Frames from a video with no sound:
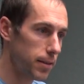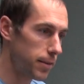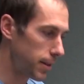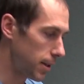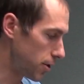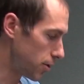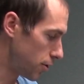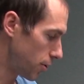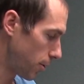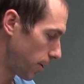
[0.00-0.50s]

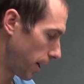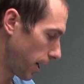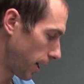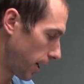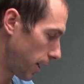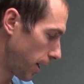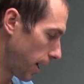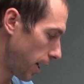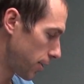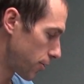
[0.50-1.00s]
than
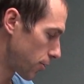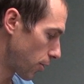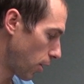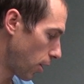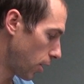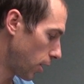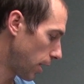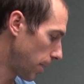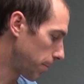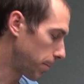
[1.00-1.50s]
doing a
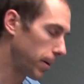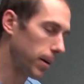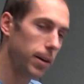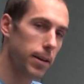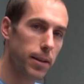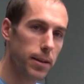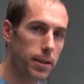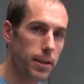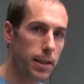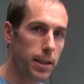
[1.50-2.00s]
draw-up
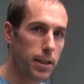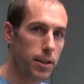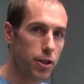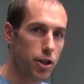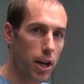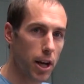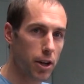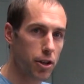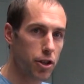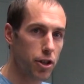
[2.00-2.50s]

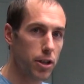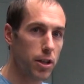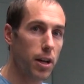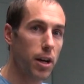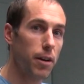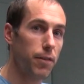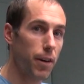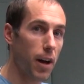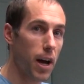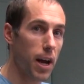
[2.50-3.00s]
injection
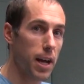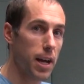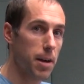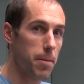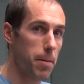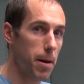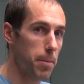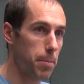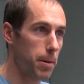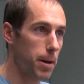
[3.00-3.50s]
of
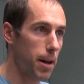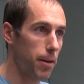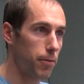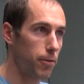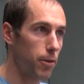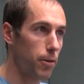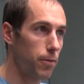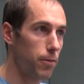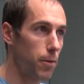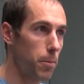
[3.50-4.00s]
IM
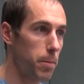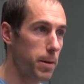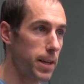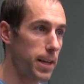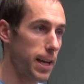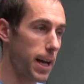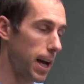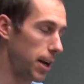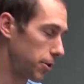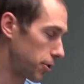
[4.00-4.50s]
epinephrine for
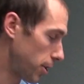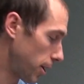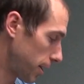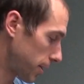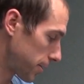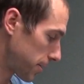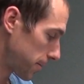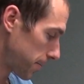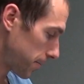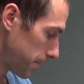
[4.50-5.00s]

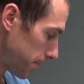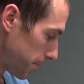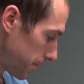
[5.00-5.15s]
pediatrics.